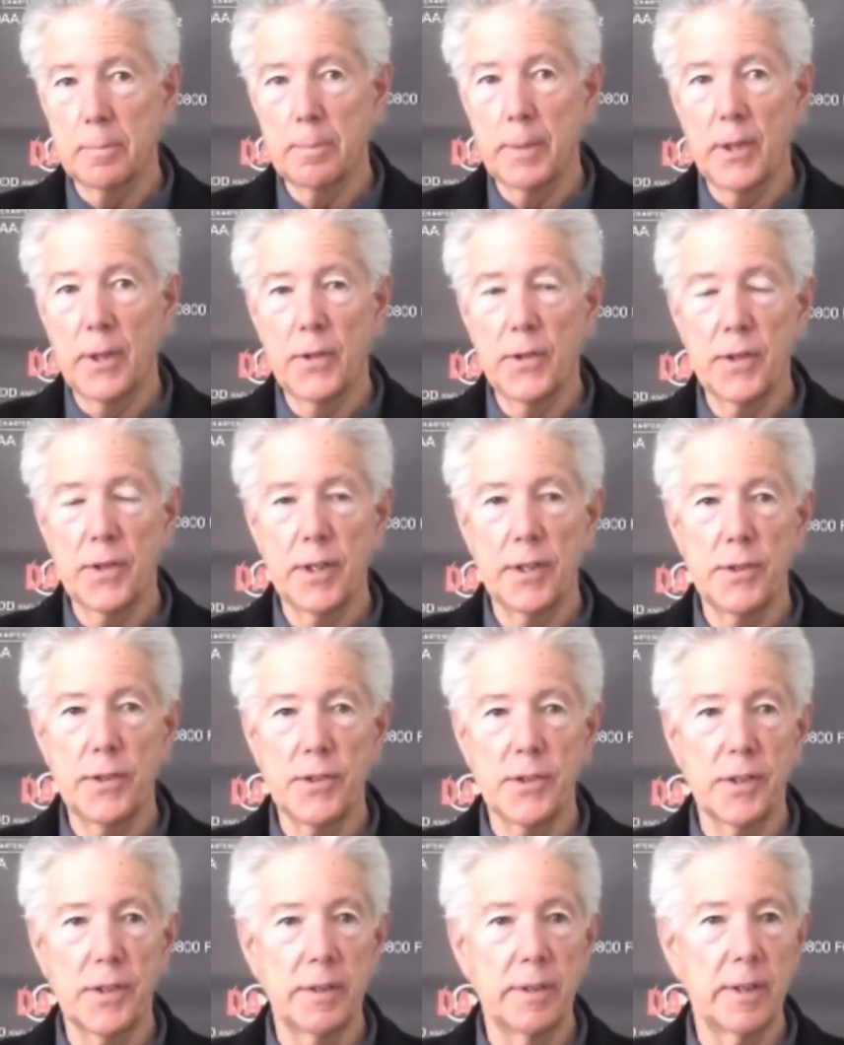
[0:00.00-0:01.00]
both
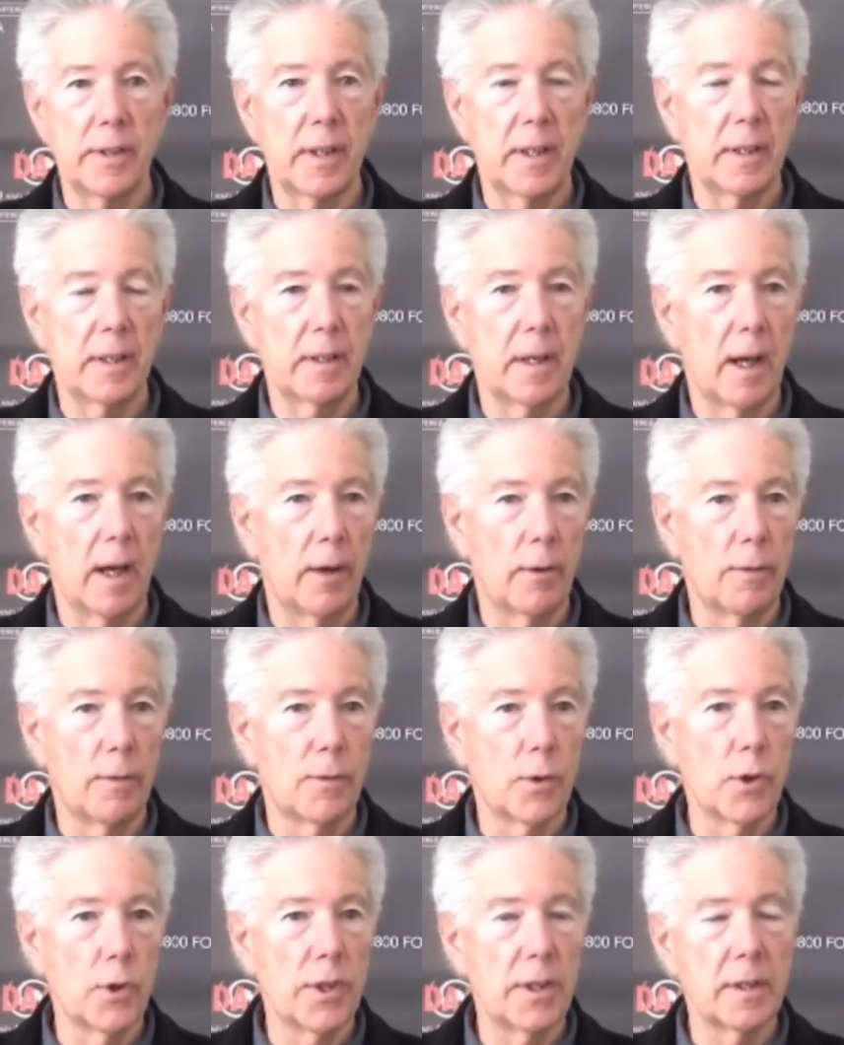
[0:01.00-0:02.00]
those that they are
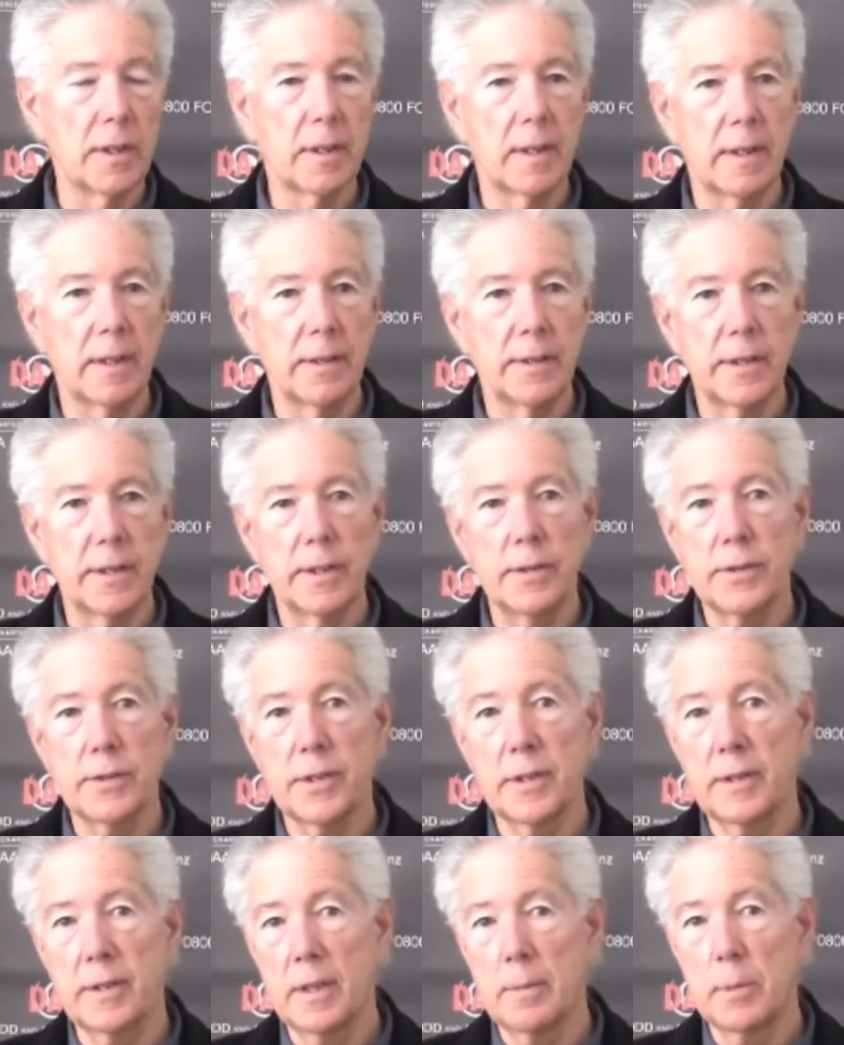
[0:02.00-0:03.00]
avoiding and those
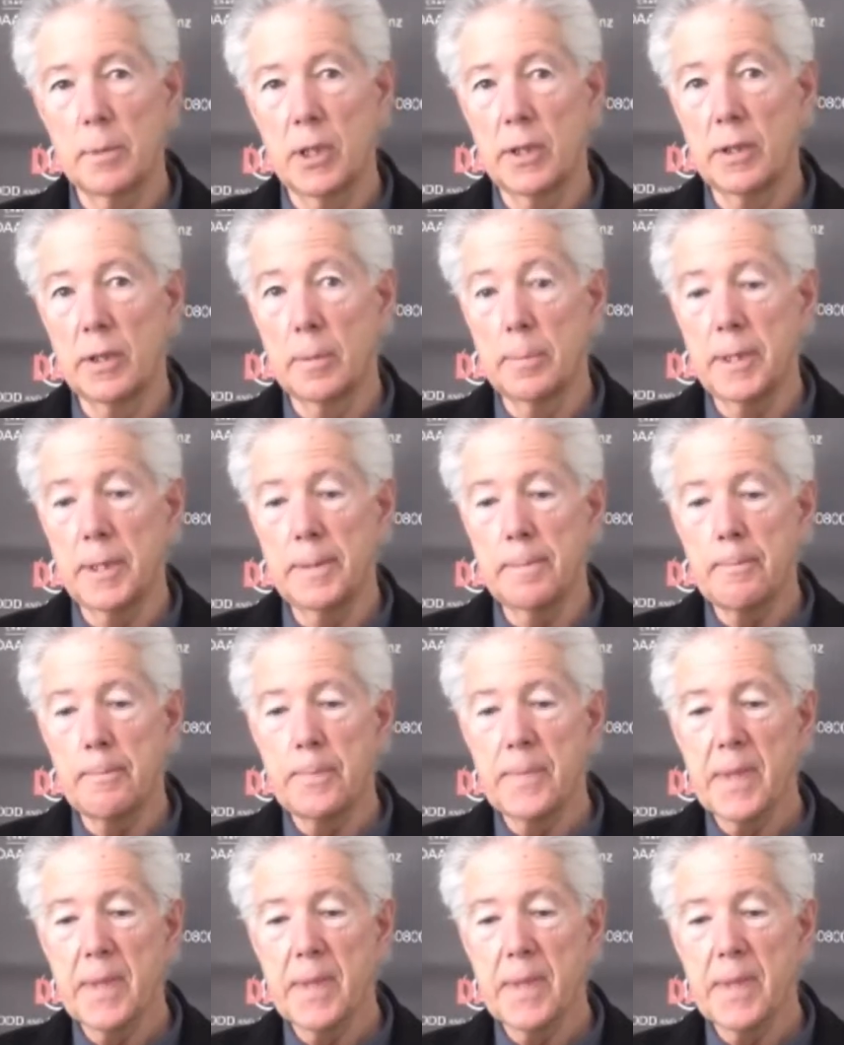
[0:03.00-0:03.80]
that they might not be.